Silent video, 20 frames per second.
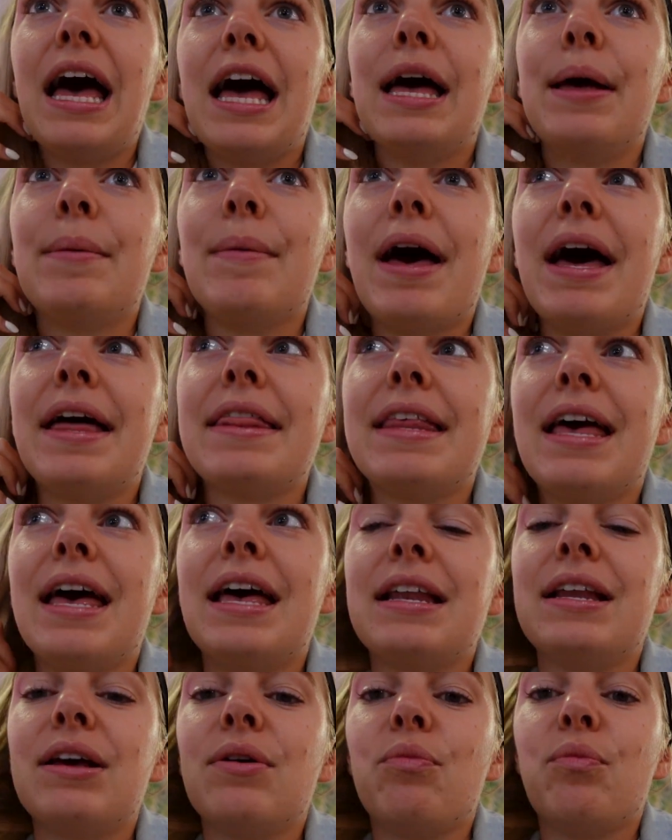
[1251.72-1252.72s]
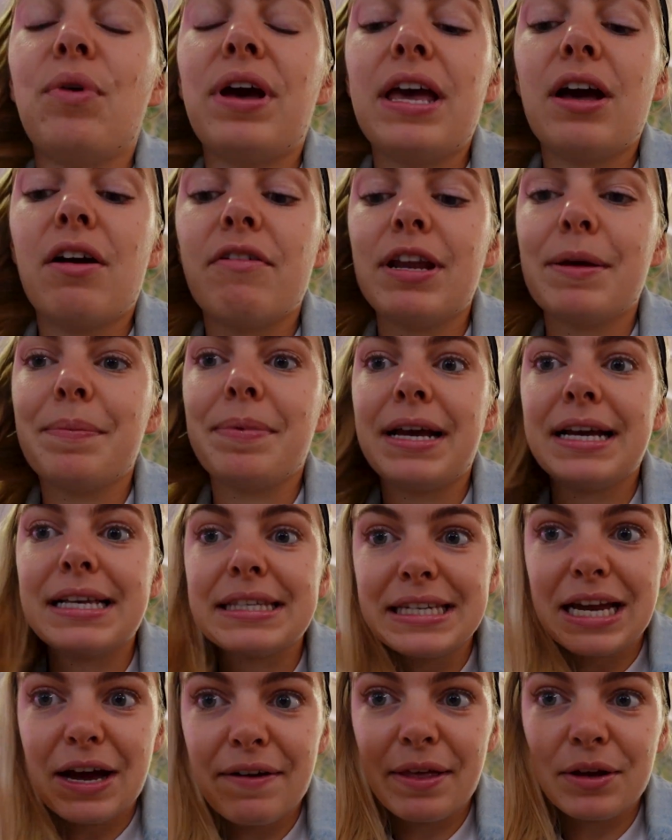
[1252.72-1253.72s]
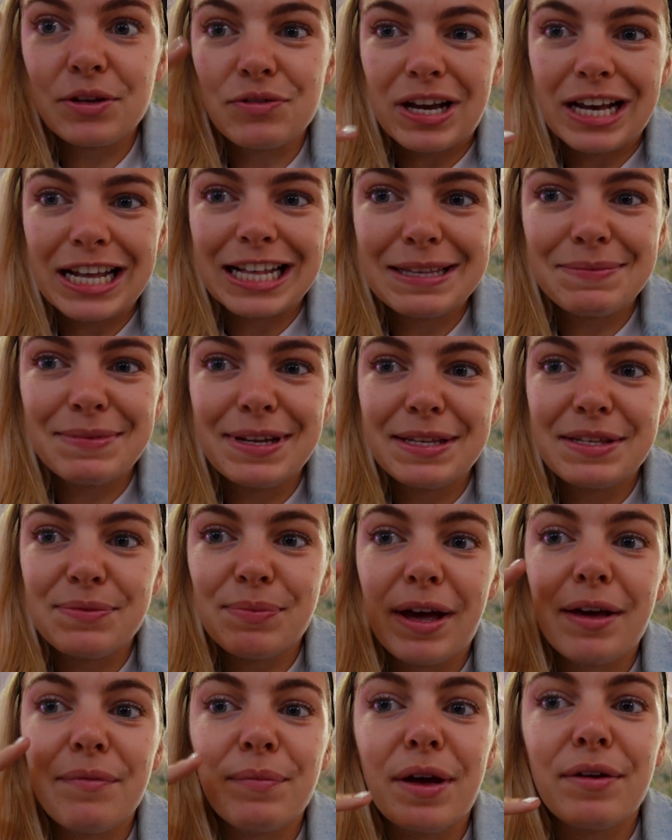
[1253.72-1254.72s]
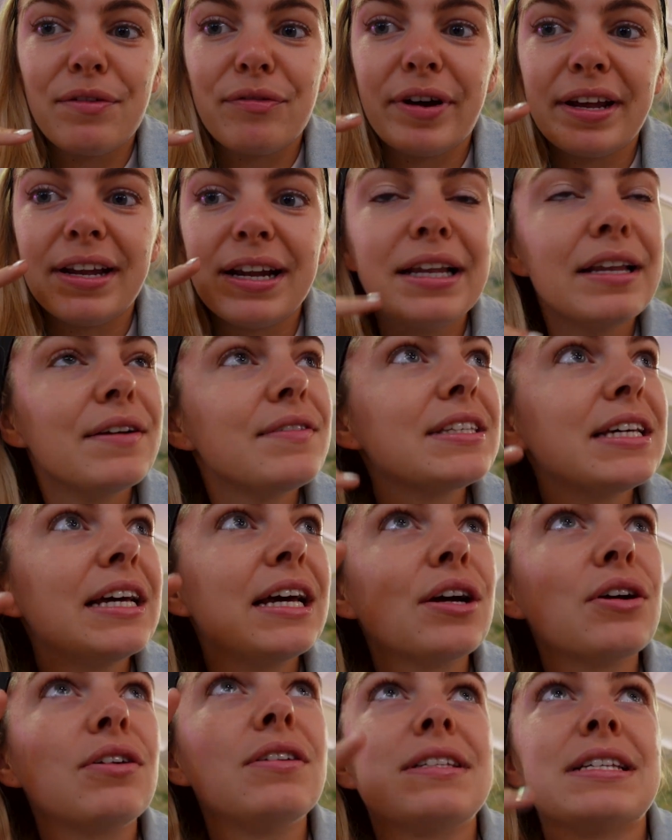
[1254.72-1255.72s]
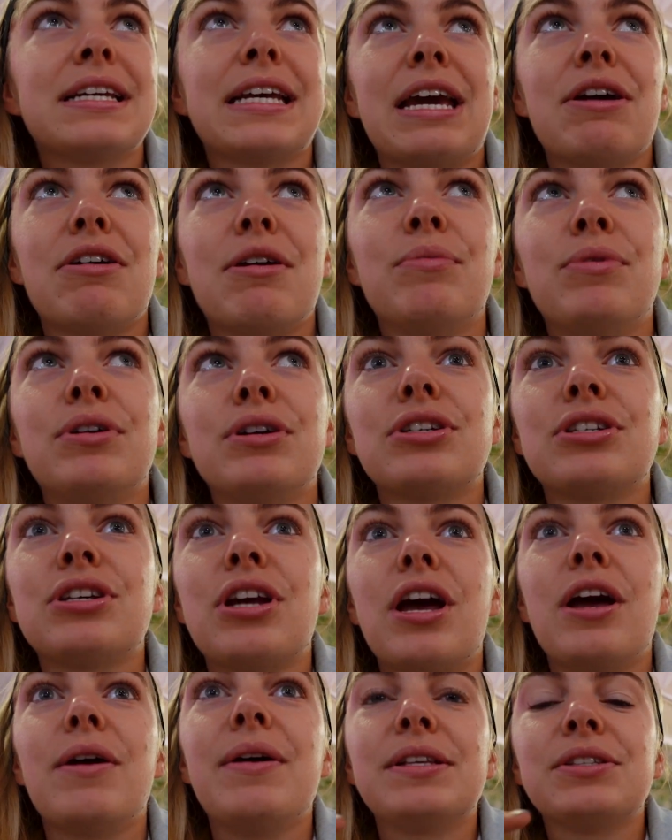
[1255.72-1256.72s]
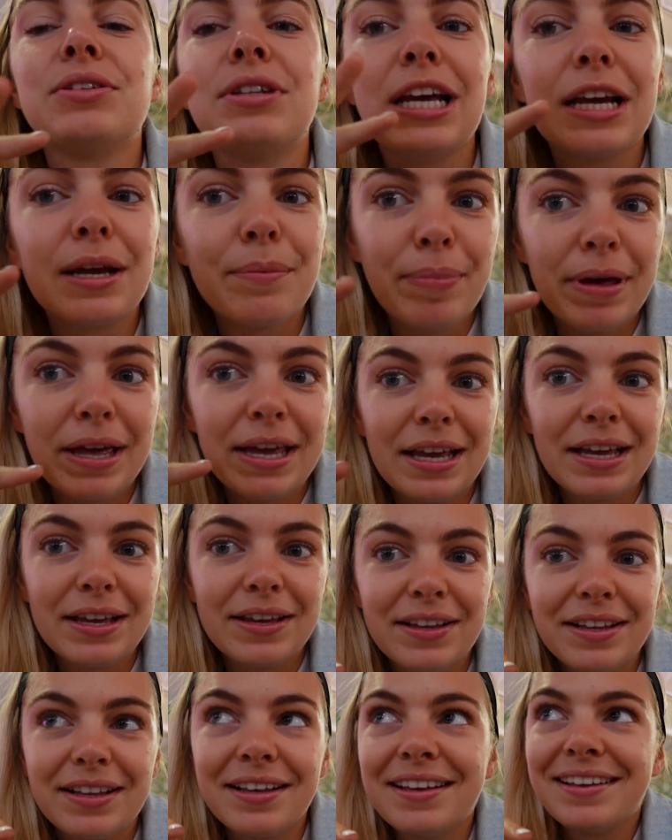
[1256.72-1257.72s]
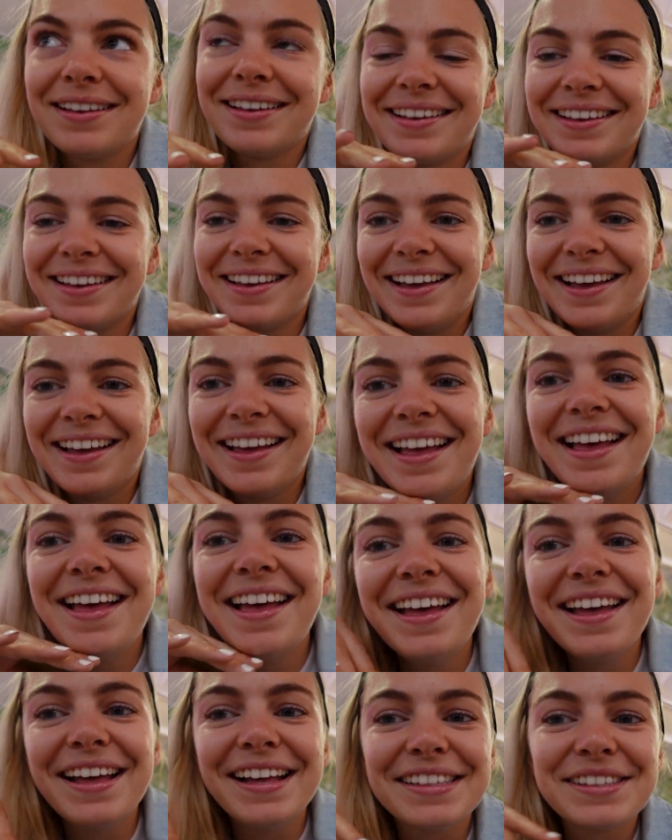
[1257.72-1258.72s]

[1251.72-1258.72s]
And then we are in a place now that I was recommended me to my friend that lives here called Takira Much Show. It's all like pink.